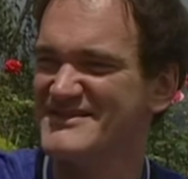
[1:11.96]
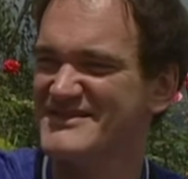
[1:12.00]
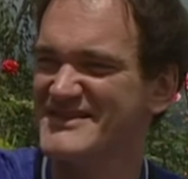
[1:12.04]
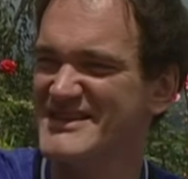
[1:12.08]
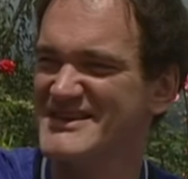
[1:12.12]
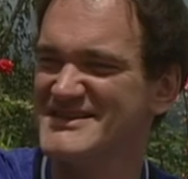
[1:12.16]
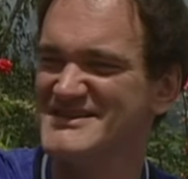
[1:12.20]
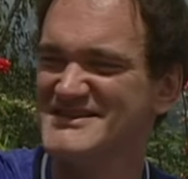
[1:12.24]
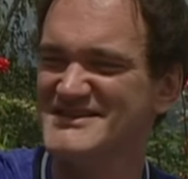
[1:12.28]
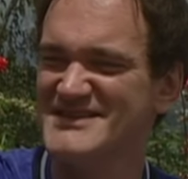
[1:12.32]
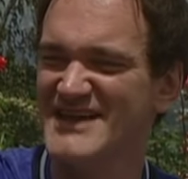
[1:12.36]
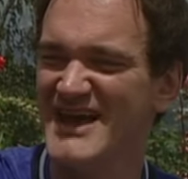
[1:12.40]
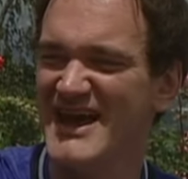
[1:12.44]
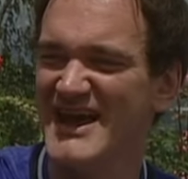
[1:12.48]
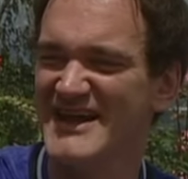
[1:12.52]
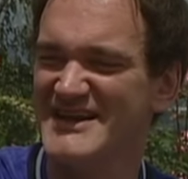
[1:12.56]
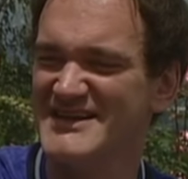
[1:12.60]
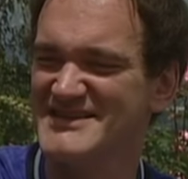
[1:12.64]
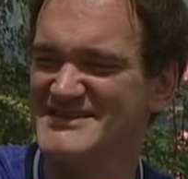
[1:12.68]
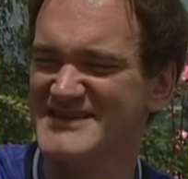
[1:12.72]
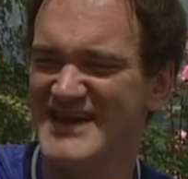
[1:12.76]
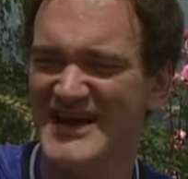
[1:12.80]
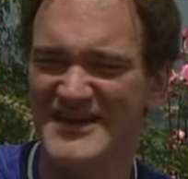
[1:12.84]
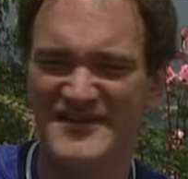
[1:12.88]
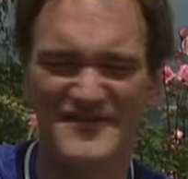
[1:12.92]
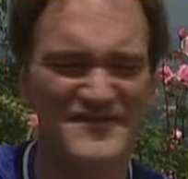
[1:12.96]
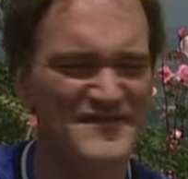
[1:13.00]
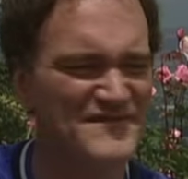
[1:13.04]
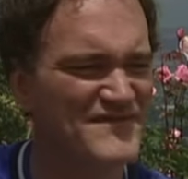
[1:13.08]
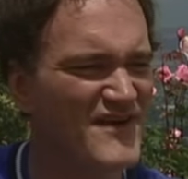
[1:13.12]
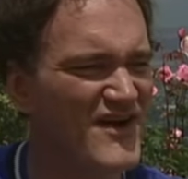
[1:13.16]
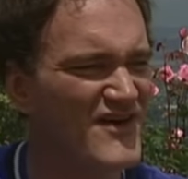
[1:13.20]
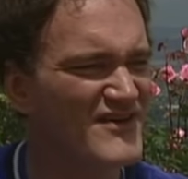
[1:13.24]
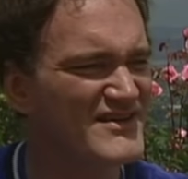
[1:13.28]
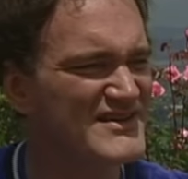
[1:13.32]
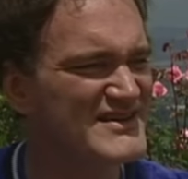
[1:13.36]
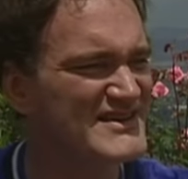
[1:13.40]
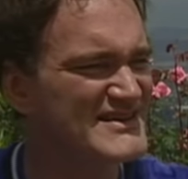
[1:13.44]
This side is out of
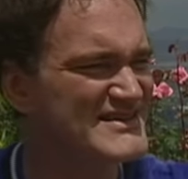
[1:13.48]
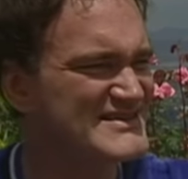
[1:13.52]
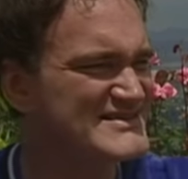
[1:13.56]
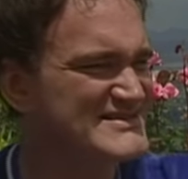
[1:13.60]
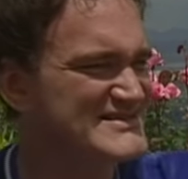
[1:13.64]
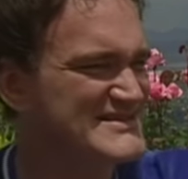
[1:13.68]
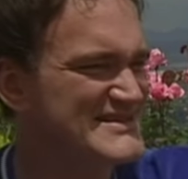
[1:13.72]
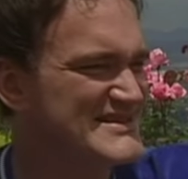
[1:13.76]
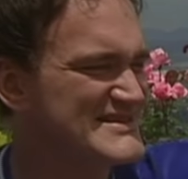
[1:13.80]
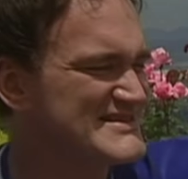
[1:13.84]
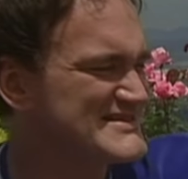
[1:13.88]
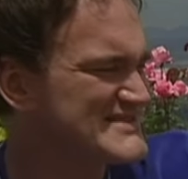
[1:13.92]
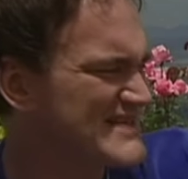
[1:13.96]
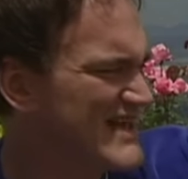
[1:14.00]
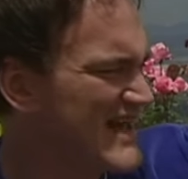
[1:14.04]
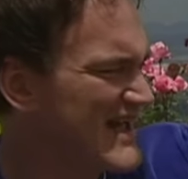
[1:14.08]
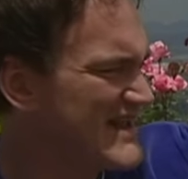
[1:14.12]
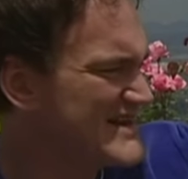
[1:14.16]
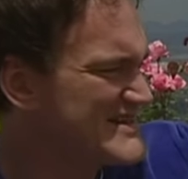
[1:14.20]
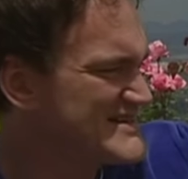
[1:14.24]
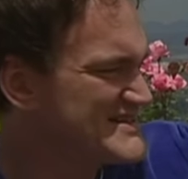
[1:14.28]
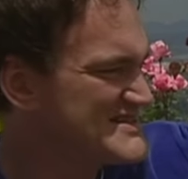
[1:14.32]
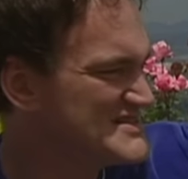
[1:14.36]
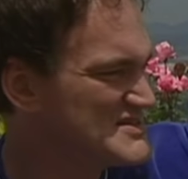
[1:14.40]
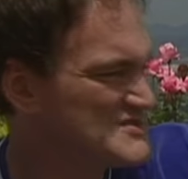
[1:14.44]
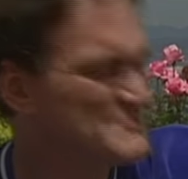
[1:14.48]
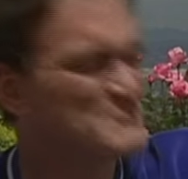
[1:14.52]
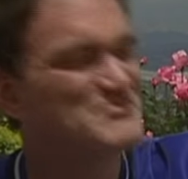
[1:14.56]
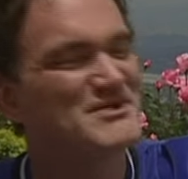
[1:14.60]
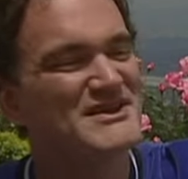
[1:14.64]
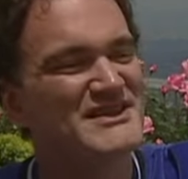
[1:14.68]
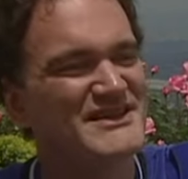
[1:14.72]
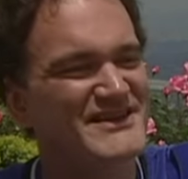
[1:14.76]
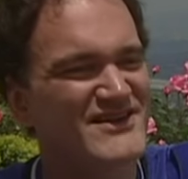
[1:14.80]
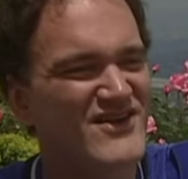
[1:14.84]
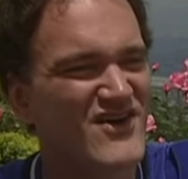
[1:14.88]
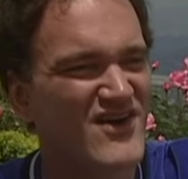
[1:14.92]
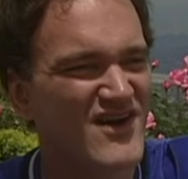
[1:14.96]
focus, this side is
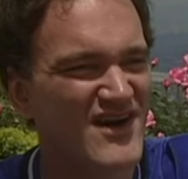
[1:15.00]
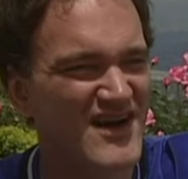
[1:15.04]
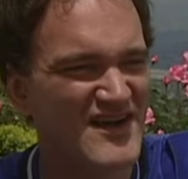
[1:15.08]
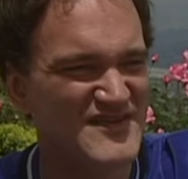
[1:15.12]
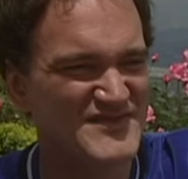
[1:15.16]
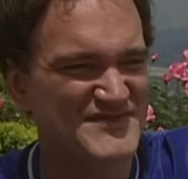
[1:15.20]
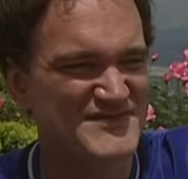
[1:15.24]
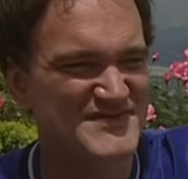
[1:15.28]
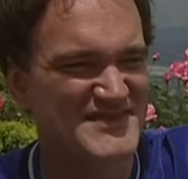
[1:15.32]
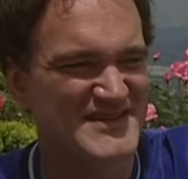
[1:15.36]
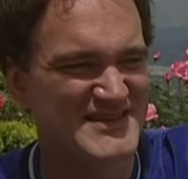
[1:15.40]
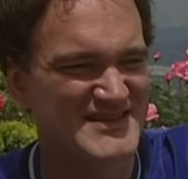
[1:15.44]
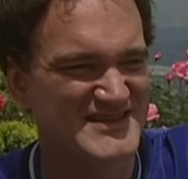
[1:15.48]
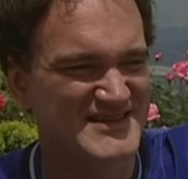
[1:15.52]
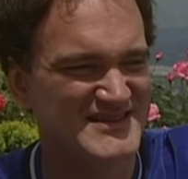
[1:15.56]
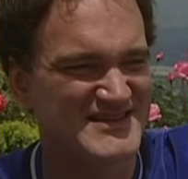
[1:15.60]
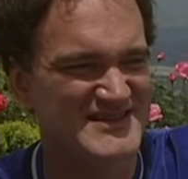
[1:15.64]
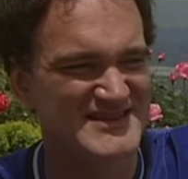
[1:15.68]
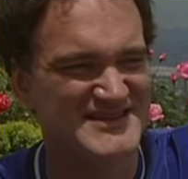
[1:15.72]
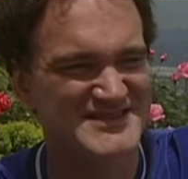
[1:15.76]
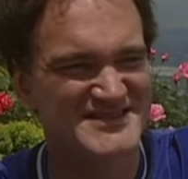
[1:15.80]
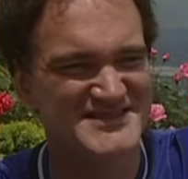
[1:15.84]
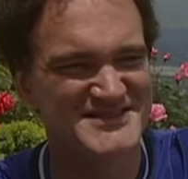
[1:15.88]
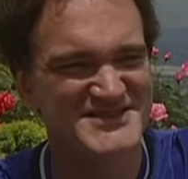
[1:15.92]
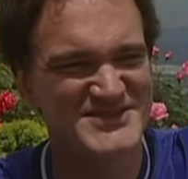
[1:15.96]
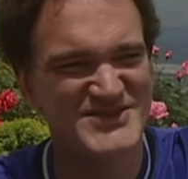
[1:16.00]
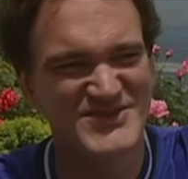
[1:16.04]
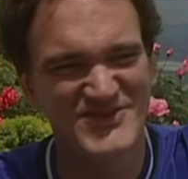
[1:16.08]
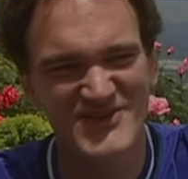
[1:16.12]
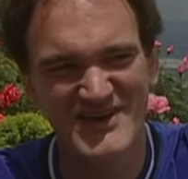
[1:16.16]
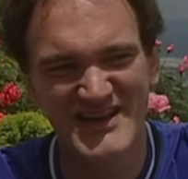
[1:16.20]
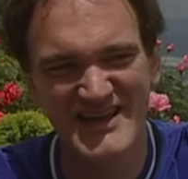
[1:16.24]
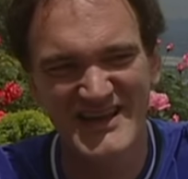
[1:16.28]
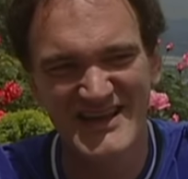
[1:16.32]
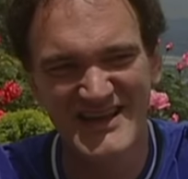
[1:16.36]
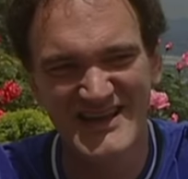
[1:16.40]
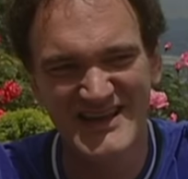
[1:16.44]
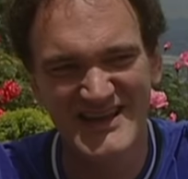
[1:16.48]
spilling off the
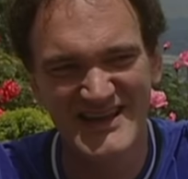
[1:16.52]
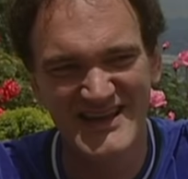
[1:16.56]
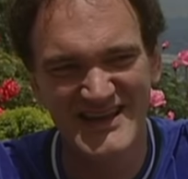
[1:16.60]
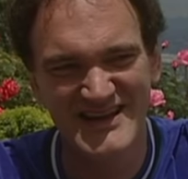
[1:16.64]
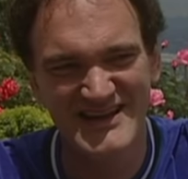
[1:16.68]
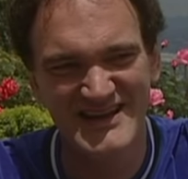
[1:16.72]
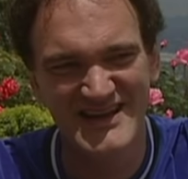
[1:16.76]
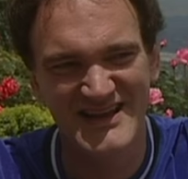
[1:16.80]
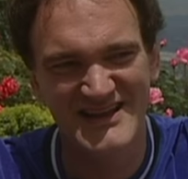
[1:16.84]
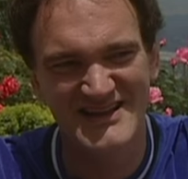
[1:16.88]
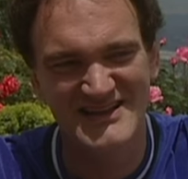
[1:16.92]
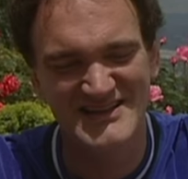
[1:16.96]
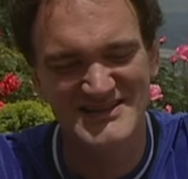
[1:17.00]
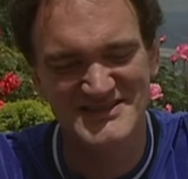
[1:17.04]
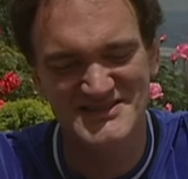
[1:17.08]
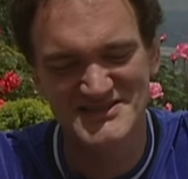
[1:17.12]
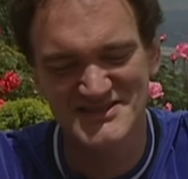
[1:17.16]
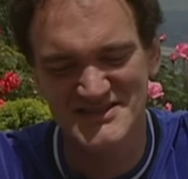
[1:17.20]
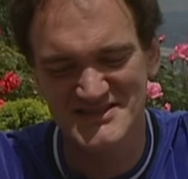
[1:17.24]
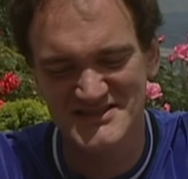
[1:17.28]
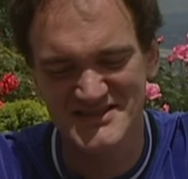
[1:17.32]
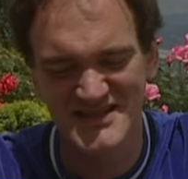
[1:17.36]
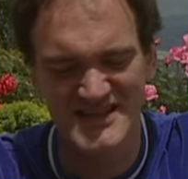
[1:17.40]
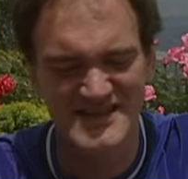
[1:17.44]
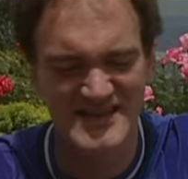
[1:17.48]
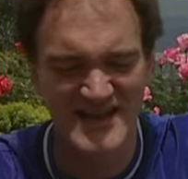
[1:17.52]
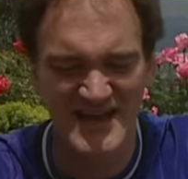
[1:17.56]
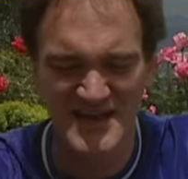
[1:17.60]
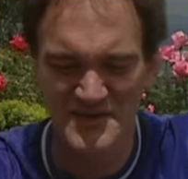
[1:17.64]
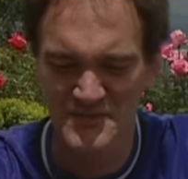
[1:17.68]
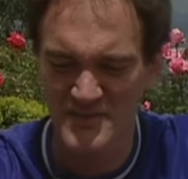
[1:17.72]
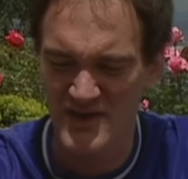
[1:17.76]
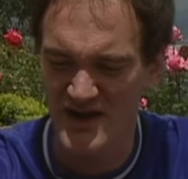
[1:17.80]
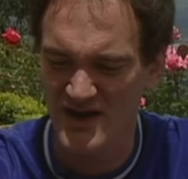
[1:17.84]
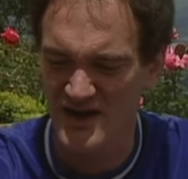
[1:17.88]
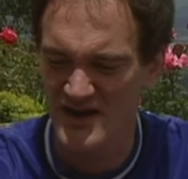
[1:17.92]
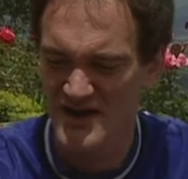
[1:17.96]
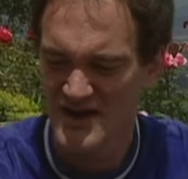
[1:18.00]
screen, and it's just a
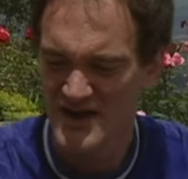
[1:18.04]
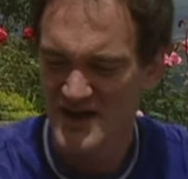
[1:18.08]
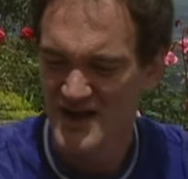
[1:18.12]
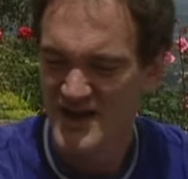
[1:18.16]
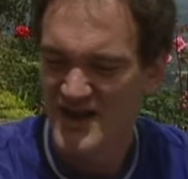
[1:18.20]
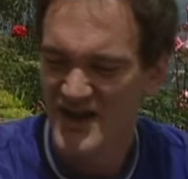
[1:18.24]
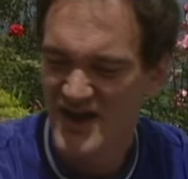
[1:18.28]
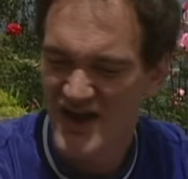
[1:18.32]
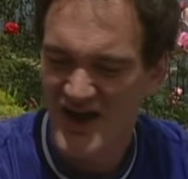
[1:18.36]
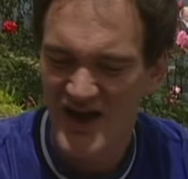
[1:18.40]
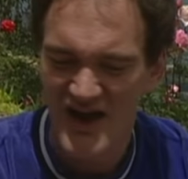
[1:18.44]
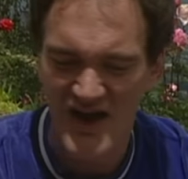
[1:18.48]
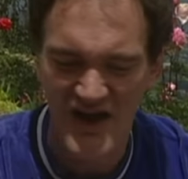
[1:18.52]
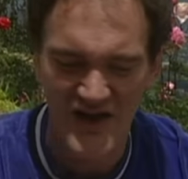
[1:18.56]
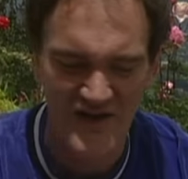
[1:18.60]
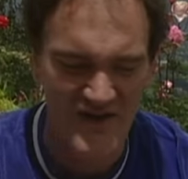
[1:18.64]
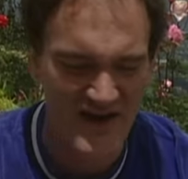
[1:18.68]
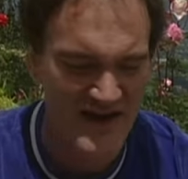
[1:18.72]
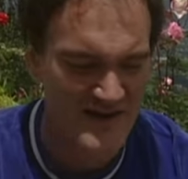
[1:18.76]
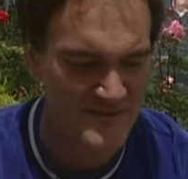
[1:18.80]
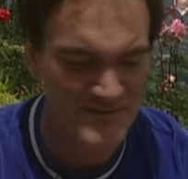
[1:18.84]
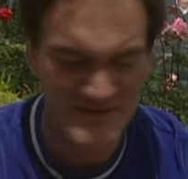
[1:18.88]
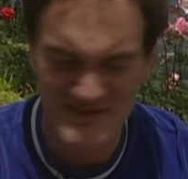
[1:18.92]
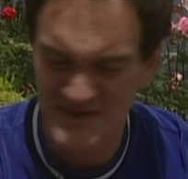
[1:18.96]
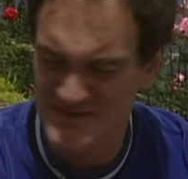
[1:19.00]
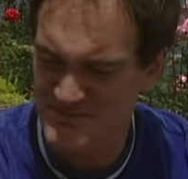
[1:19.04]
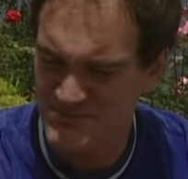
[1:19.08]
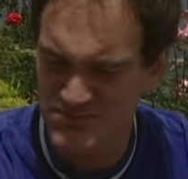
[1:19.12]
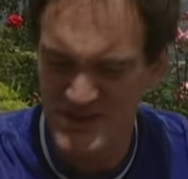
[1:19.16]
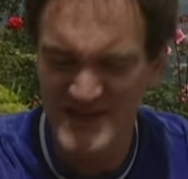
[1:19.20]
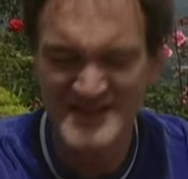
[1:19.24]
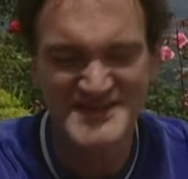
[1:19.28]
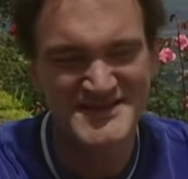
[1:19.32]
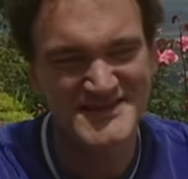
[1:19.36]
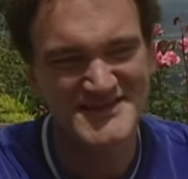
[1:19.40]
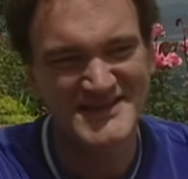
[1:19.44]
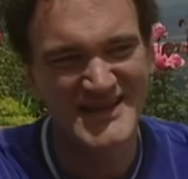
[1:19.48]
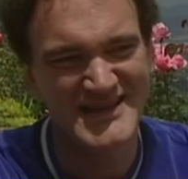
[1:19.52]
nightmare. All right, but the
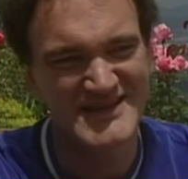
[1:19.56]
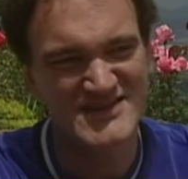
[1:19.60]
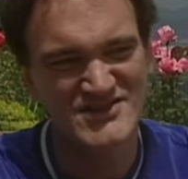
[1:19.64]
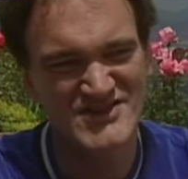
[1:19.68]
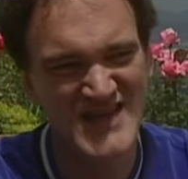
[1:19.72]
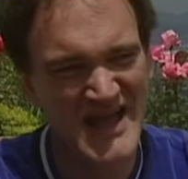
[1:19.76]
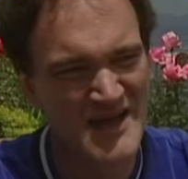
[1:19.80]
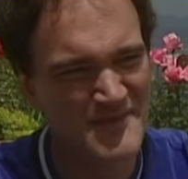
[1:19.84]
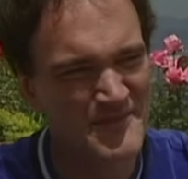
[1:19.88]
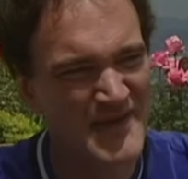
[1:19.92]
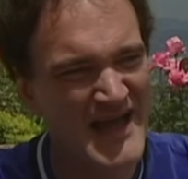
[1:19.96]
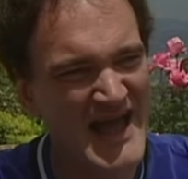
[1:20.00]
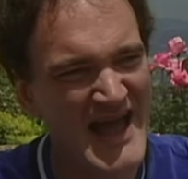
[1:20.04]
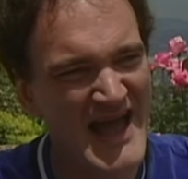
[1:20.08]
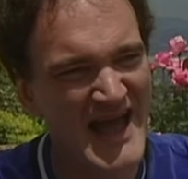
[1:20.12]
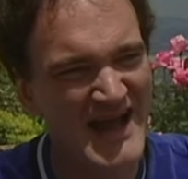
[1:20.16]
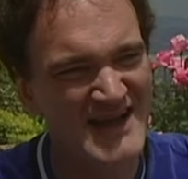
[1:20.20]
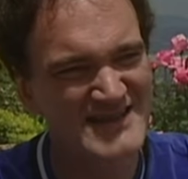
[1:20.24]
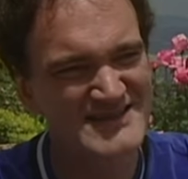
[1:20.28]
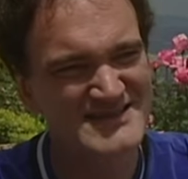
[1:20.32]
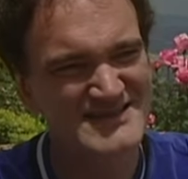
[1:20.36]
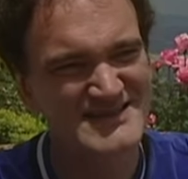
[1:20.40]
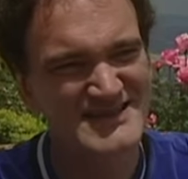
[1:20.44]
place is like jam-packed.